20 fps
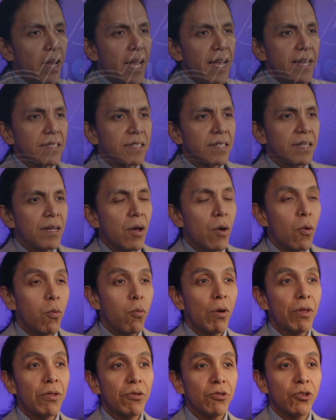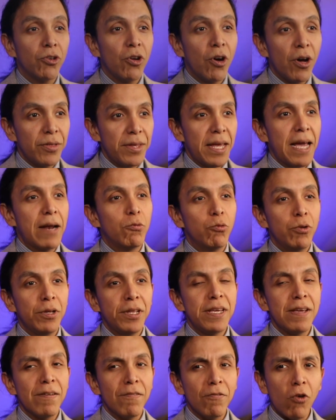right? Whether or not that
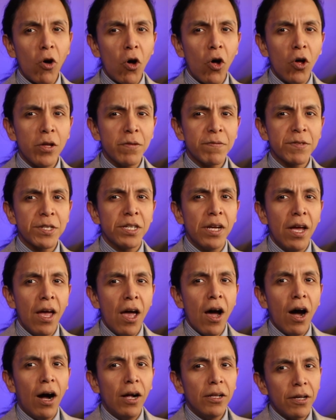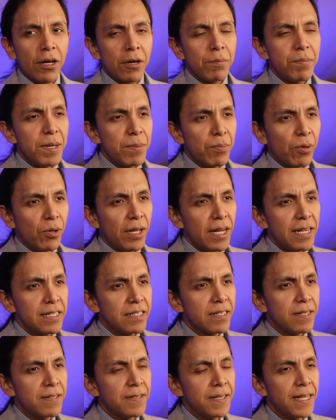really evolves. A lot of people
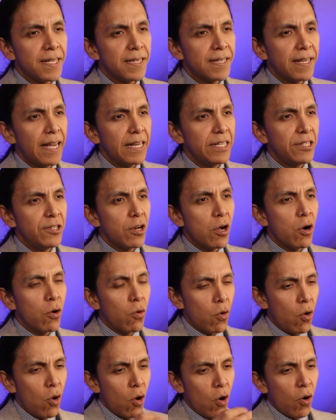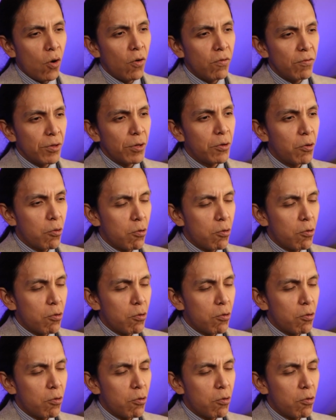like to think that, over the